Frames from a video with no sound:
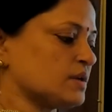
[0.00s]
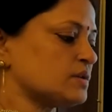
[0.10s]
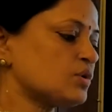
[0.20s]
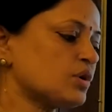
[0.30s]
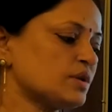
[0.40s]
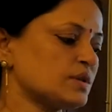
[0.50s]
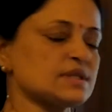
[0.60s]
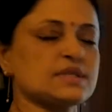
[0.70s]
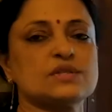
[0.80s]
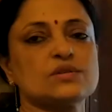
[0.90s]
So
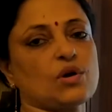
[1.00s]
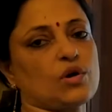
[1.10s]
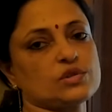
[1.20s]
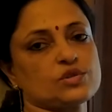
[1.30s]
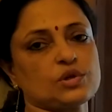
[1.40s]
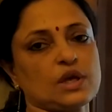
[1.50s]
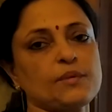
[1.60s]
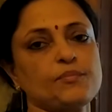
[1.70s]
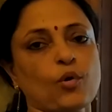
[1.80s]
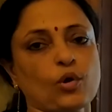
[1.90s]
this is also
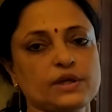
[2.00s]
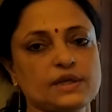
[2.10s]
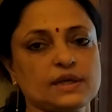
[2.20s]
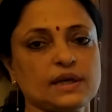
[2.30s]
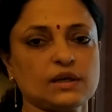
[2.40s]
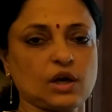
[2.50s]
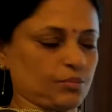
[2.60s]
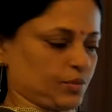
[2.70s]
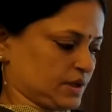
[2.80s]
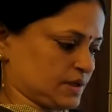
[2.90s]
a political
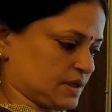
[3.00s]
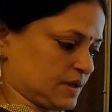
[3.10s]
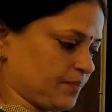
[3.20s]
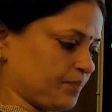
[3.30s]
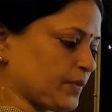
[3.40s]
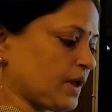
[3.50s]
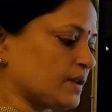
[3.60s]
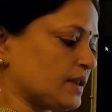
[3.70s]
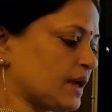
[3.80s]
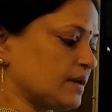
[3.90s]
competition.
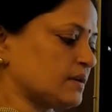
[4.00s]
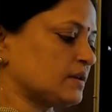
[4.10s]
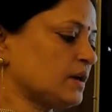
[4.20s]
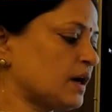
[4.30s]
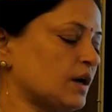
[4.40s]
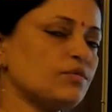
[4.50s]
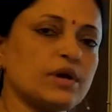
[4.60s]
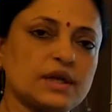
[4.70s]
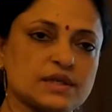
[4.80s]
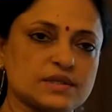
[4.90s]
Then third
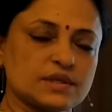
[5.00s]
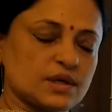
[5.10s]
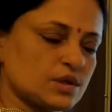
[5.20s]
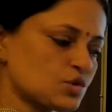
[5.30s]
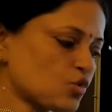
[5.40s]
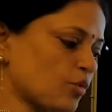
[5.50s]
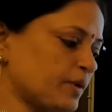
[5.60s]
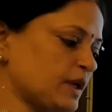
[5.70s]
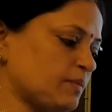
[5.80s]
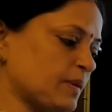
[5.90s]
one is, so
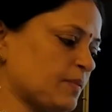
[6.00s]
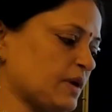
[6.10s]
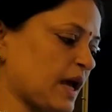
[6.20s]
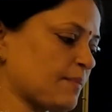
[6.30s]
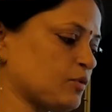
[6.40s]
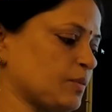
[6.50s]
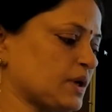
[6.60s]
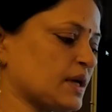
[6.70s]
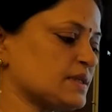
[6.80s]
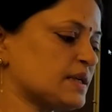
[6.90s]
many people have to
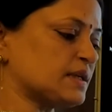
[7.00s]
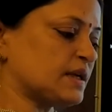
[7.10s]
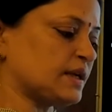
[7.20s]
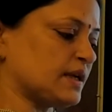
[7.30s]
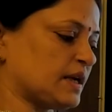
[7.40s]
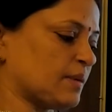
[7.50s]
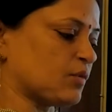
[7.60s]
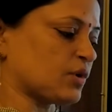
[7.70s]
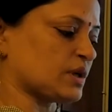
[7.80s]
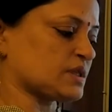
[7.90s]
be consulted in a
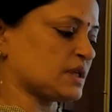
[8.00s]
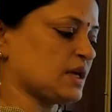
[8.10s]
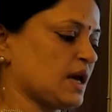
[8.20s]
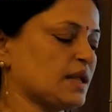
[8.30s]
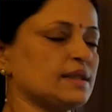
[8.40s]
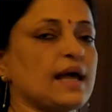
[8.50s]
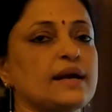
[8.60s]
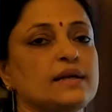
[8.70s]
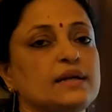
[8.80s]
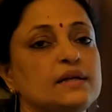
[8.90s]
democracy
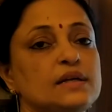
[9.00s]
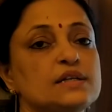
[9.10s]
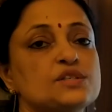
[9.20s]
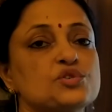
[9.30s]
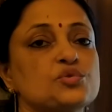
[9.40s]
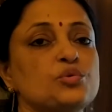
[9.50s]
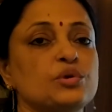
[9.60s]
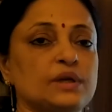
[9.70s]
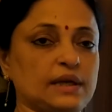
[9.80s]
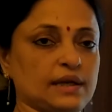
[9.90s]
that it leads to
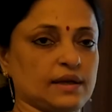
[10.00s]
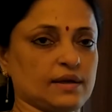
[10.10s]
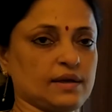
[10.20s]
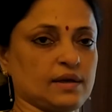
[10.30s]
delay.